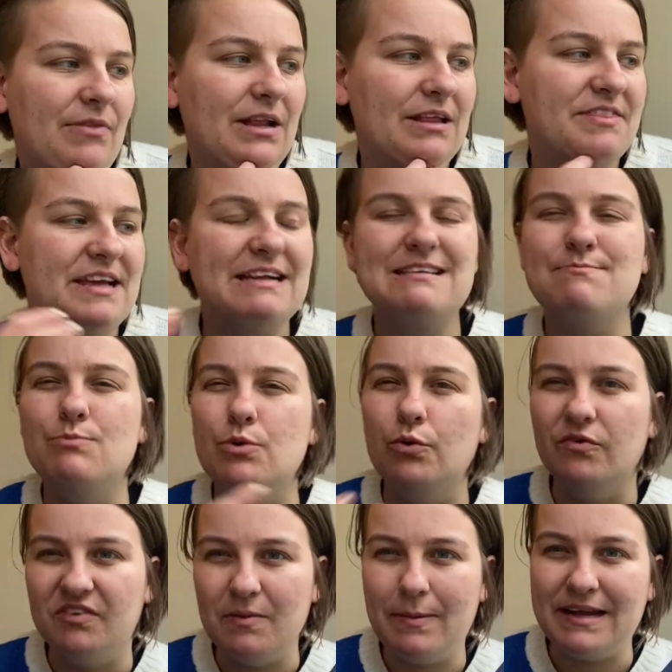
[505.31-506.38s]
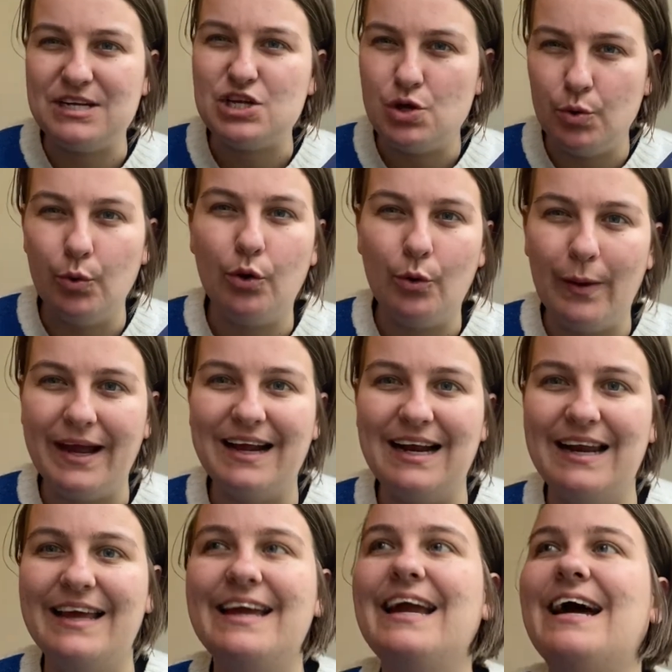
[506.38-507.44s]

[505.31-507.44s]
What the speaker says: Things moved a bit too quickly,